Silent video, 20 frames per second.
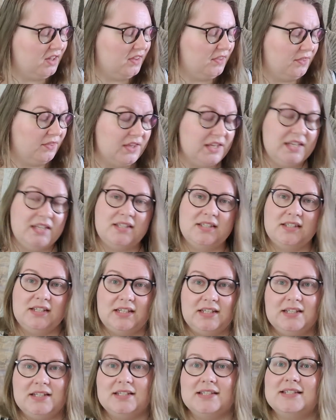This
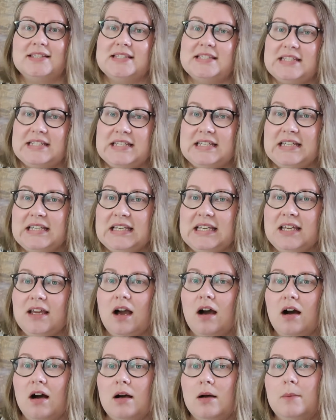is the
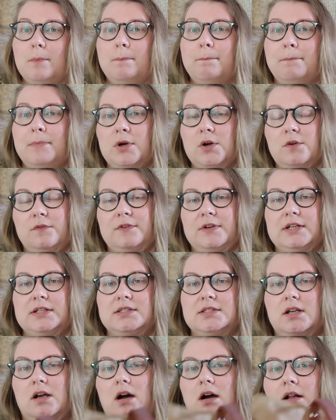
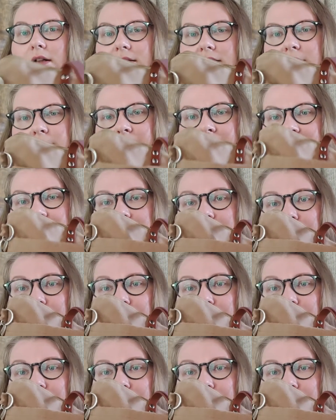perfect ultimate